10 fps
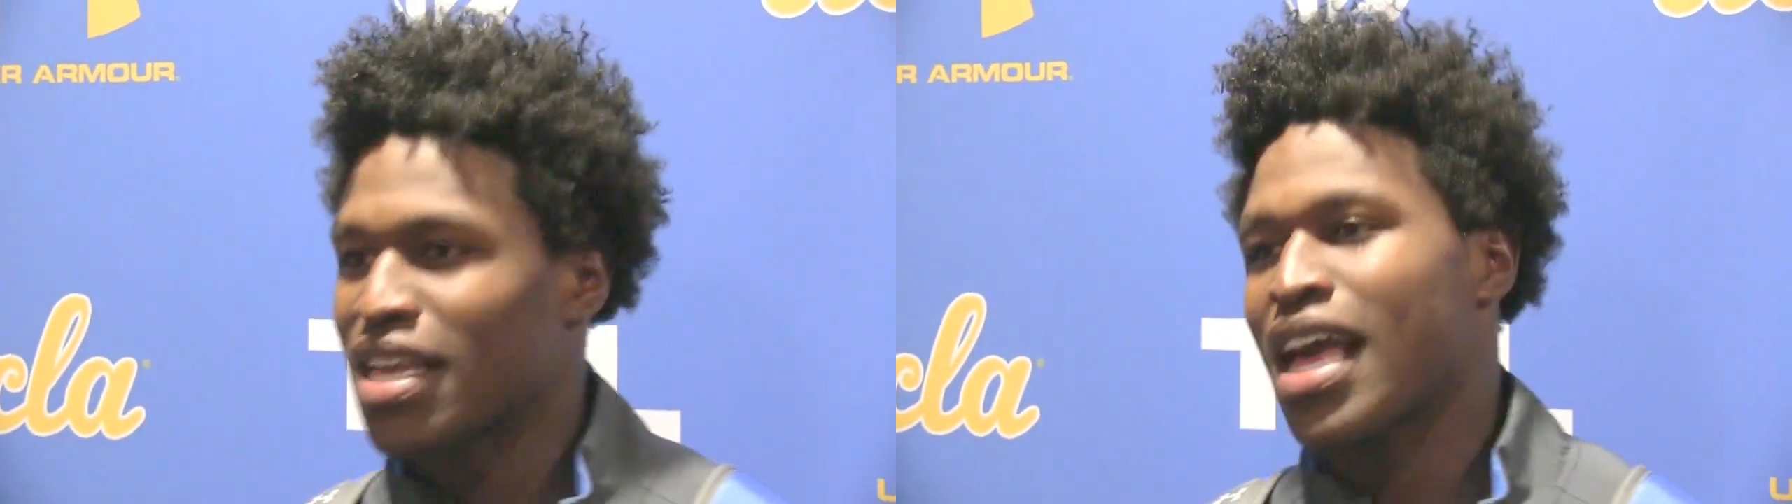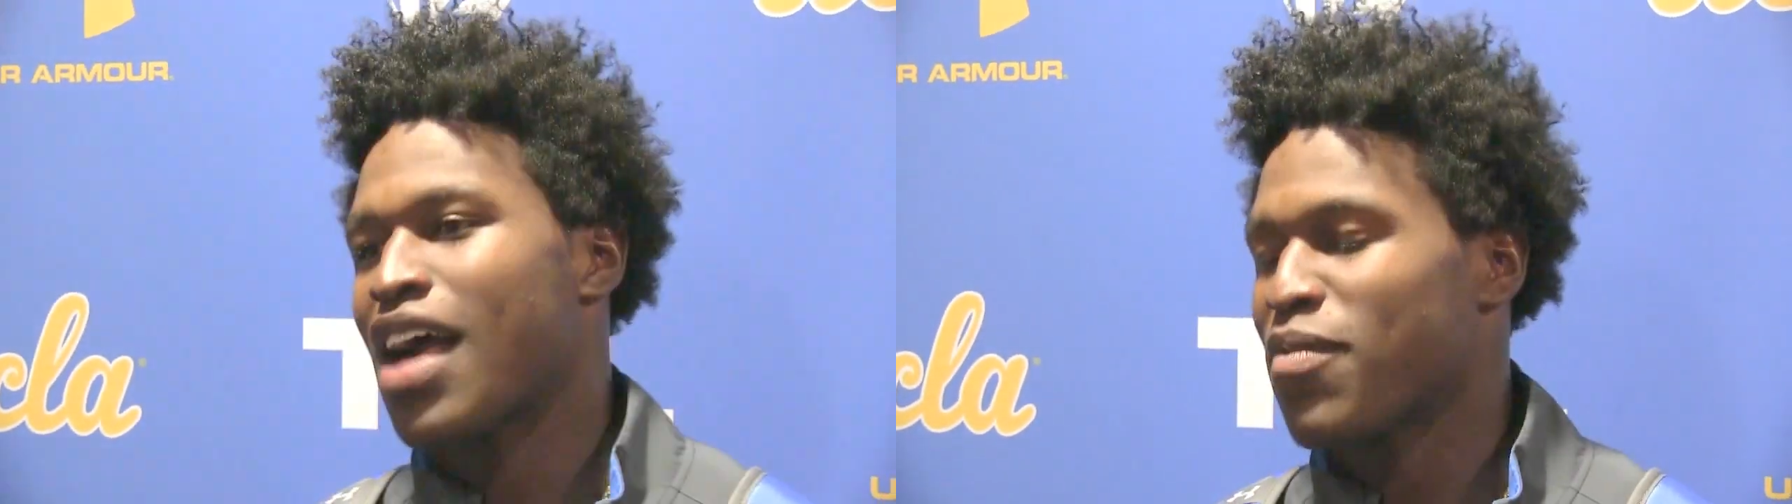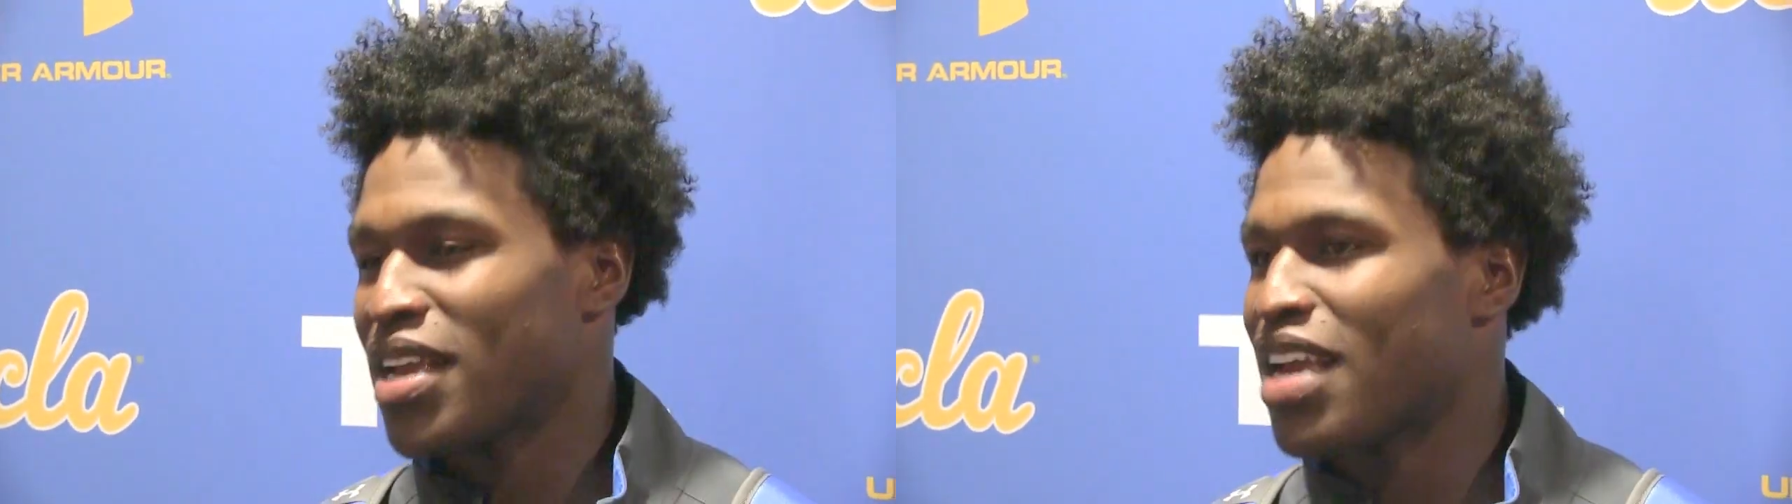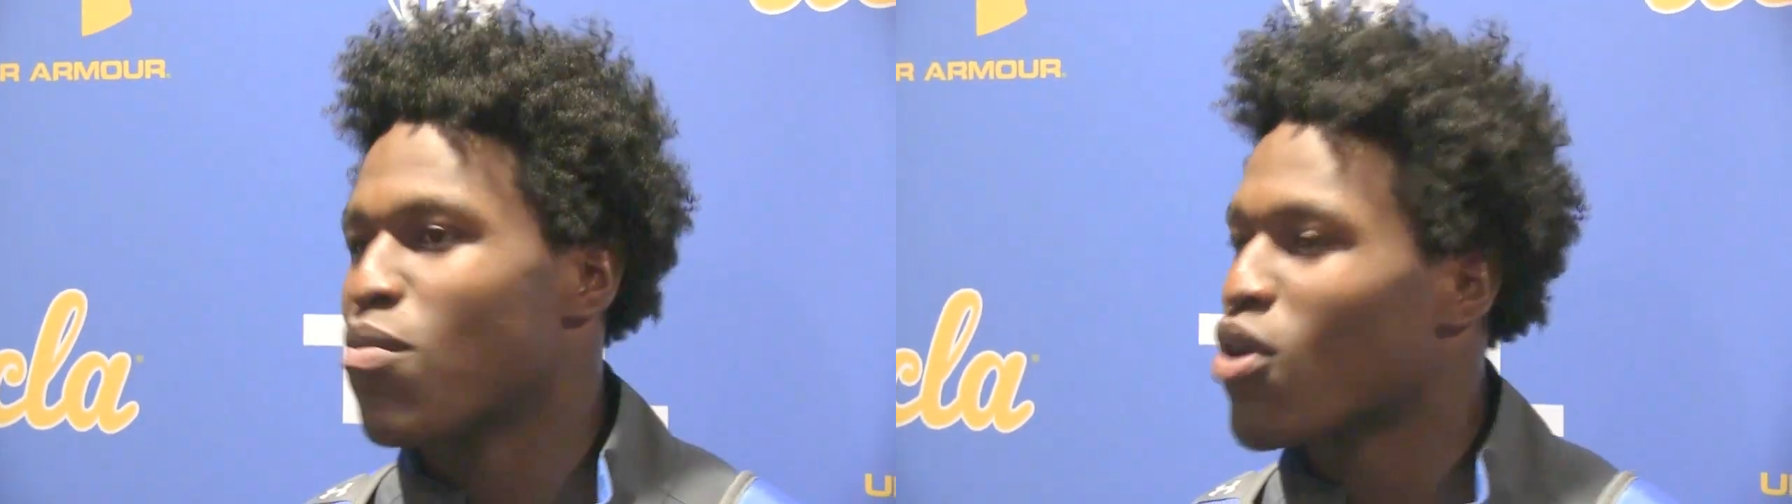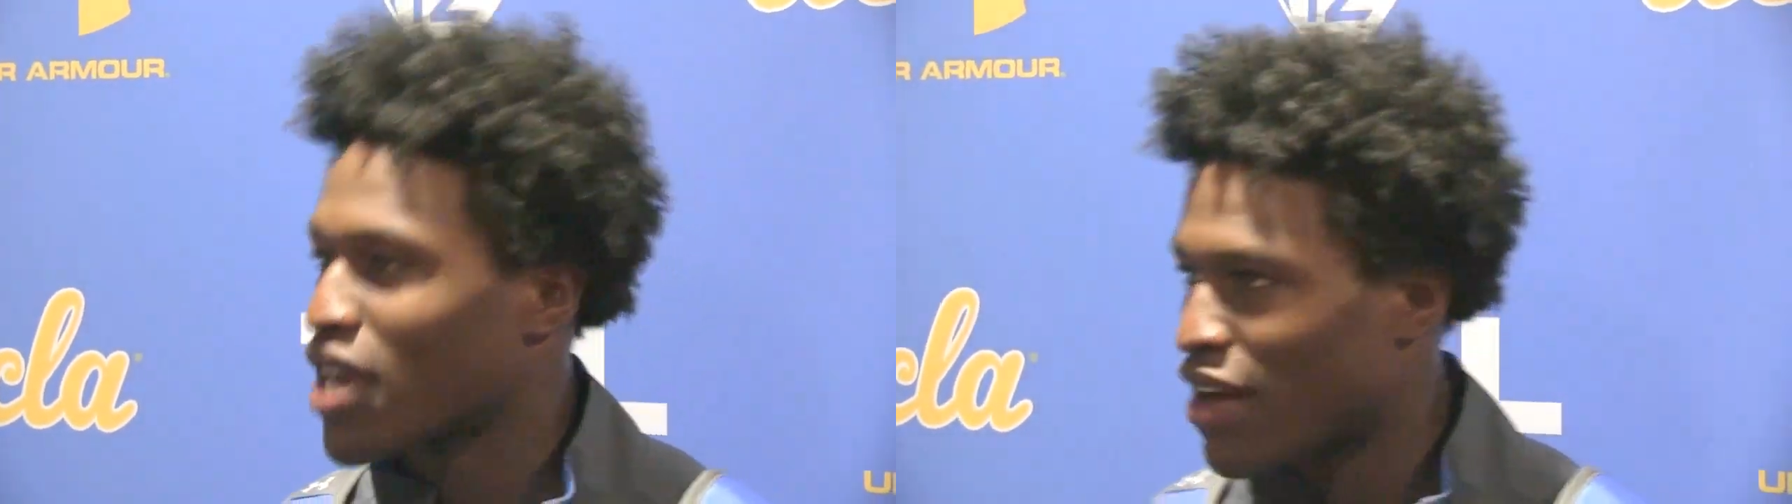had me get
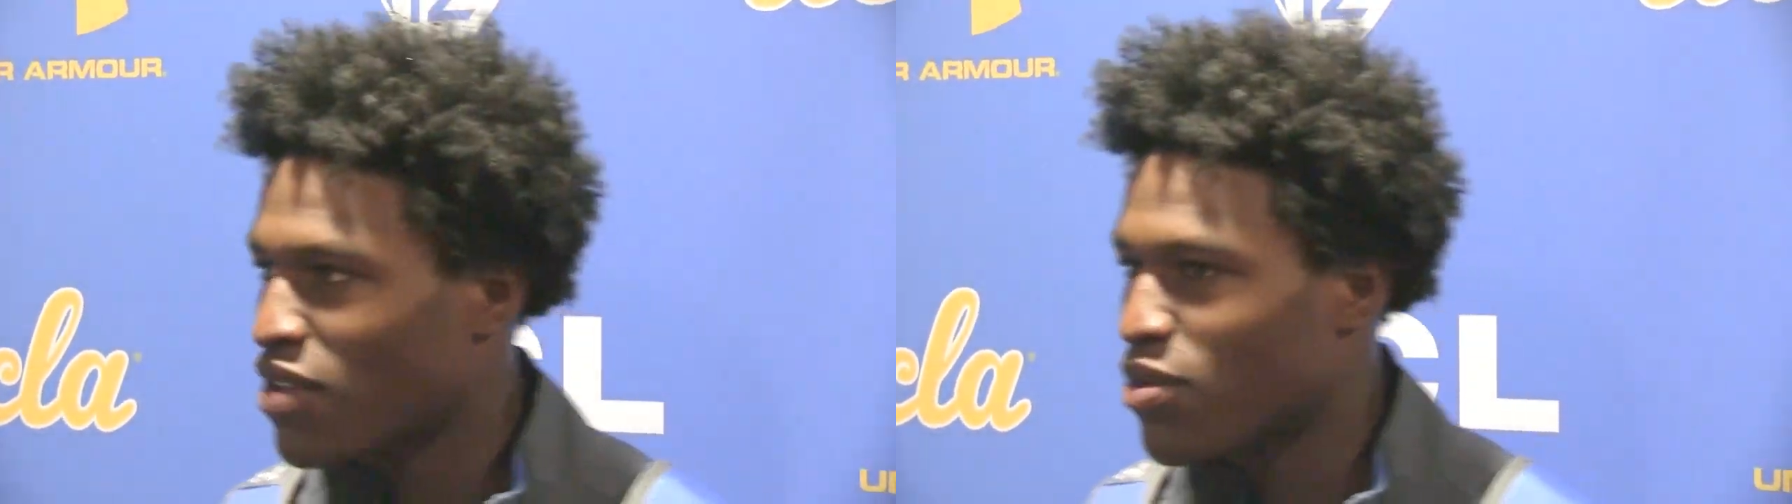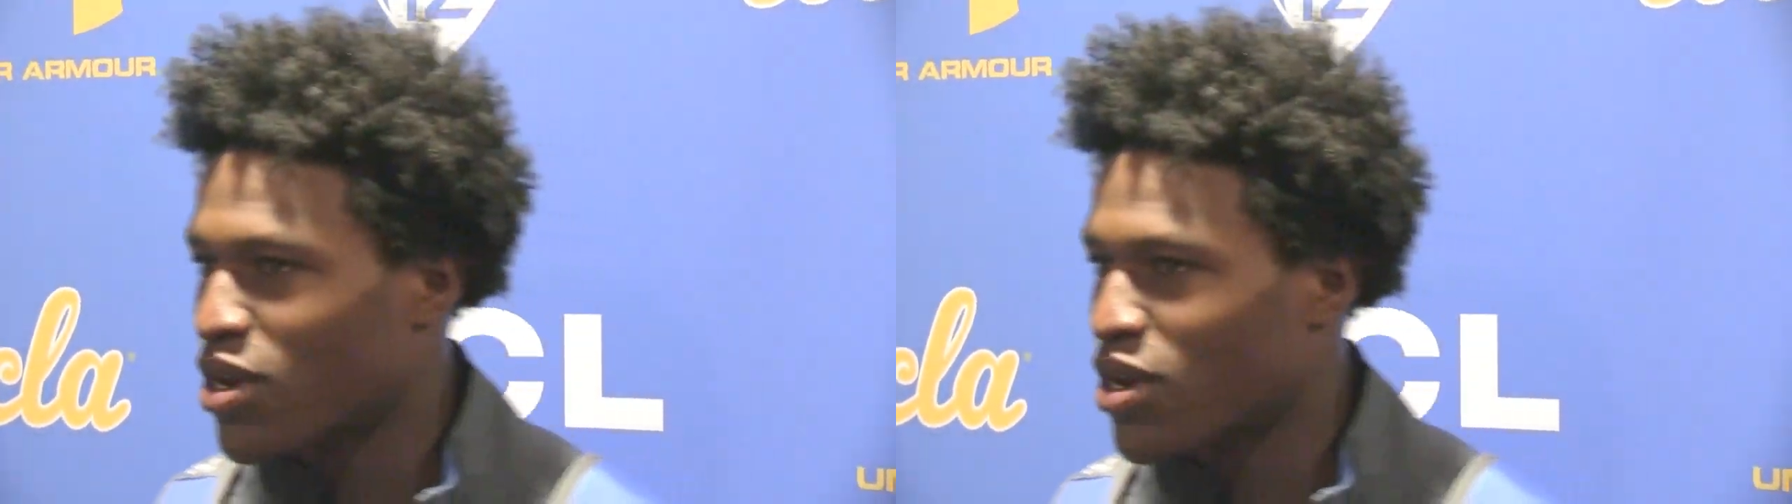more comfortable.